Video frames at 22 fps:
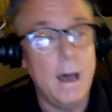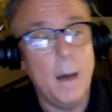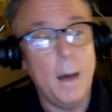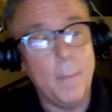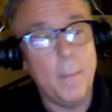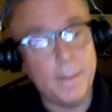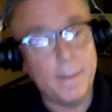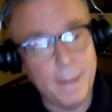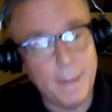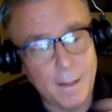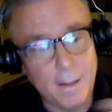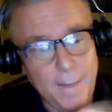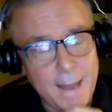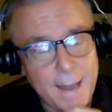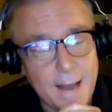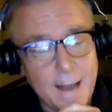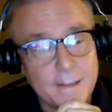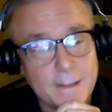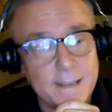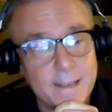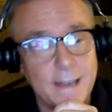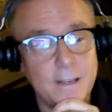But the other thing I'll
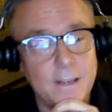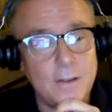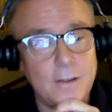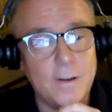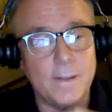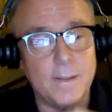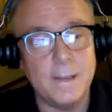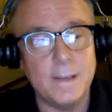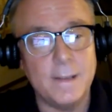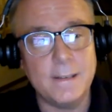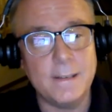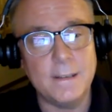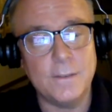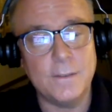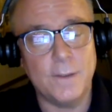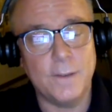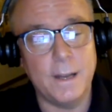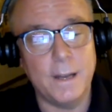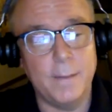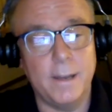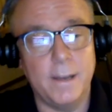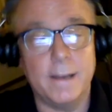say too, and this is
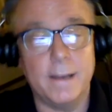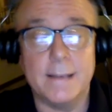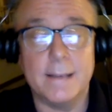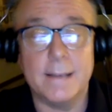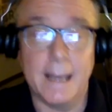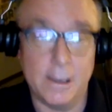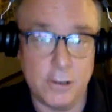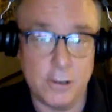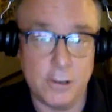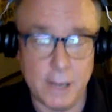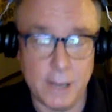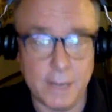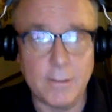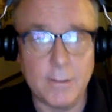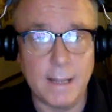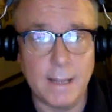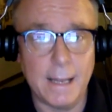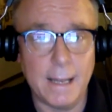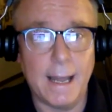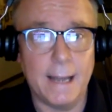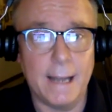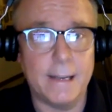funny because I generally
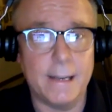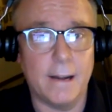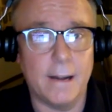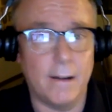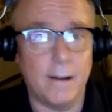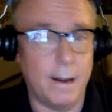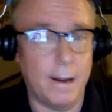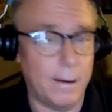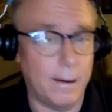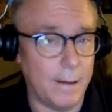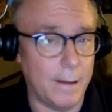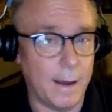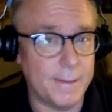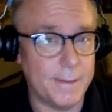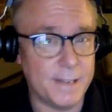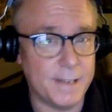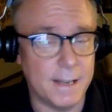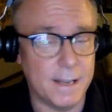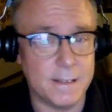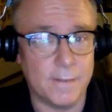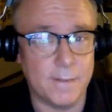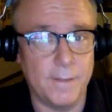like Darren Aronofsky
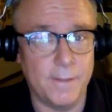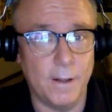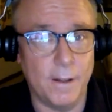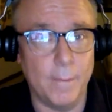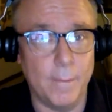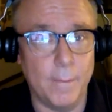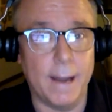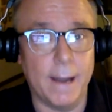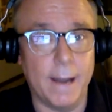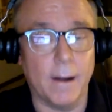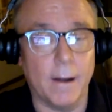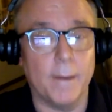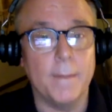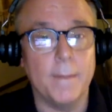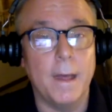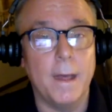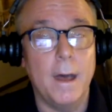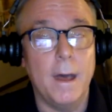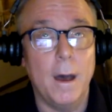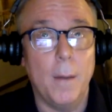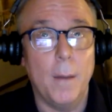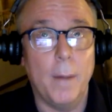as a filmmaker,
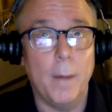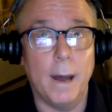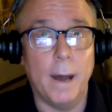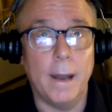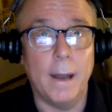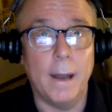but